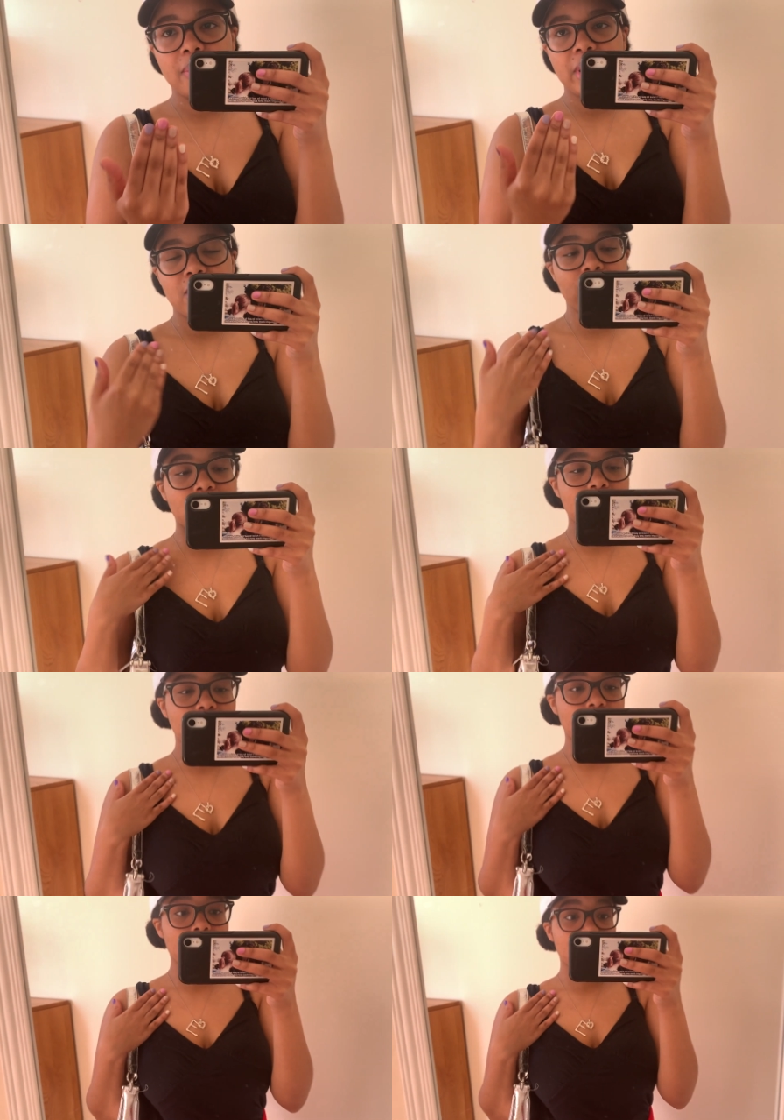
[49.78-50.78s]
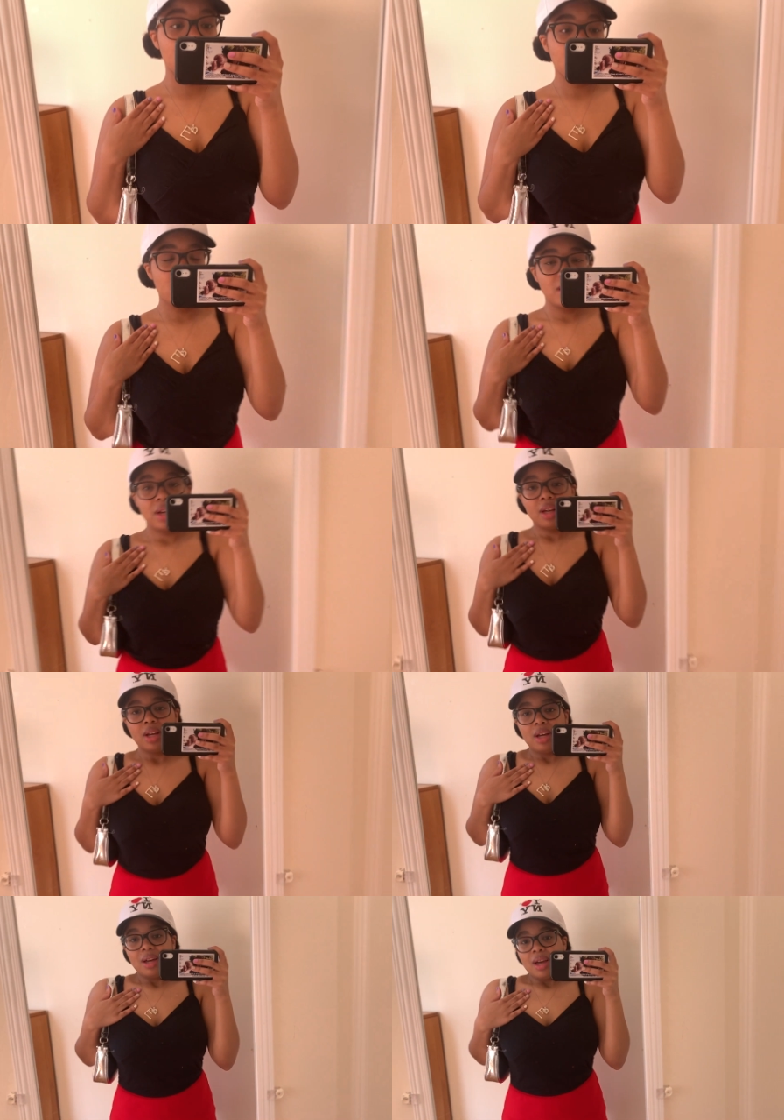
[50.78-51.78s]
My cuticles were
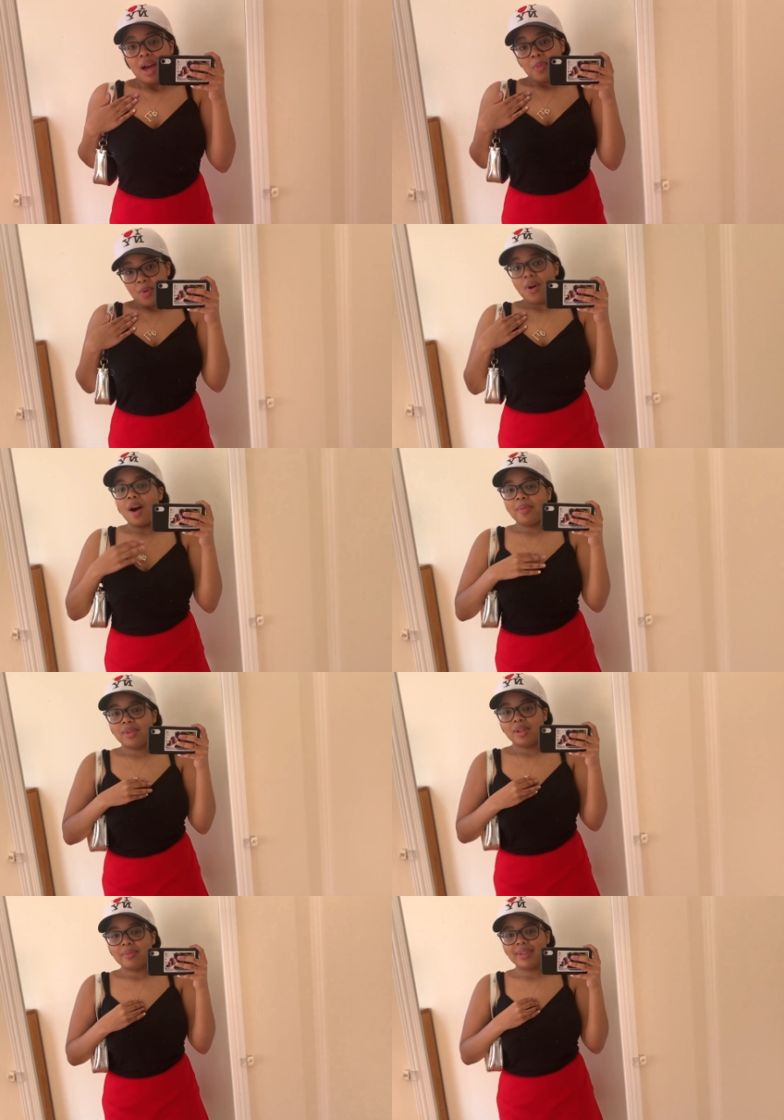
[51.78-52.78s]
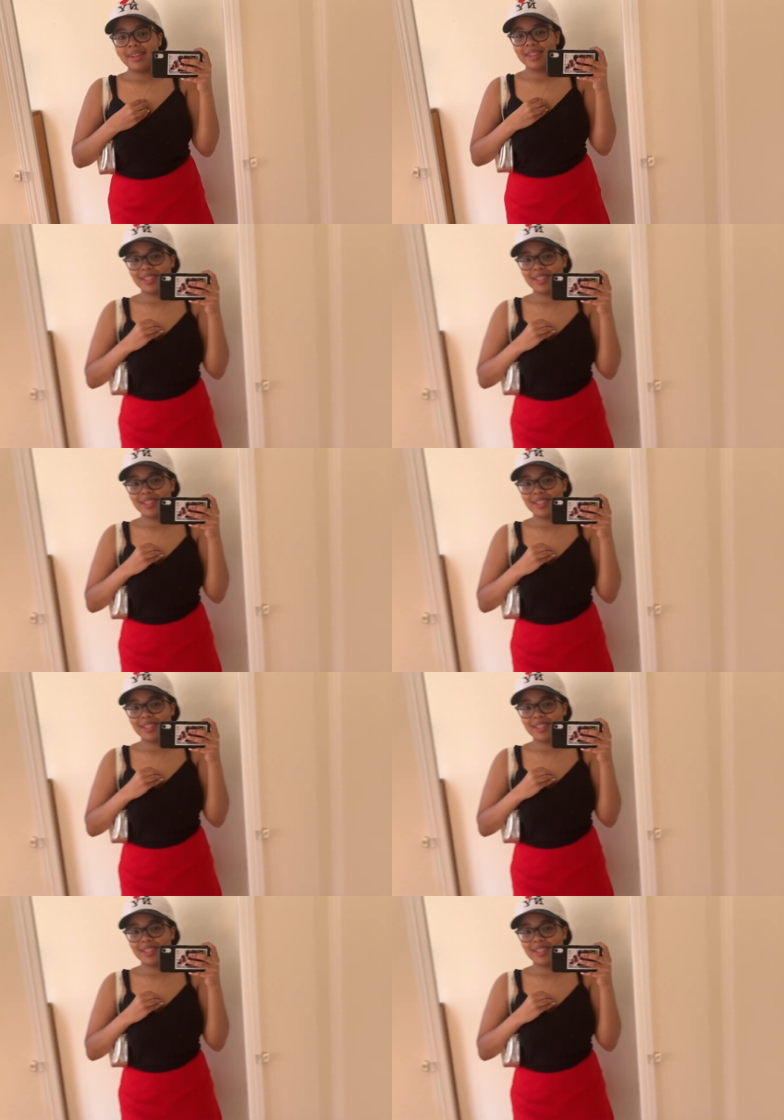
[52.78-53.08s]
a problem.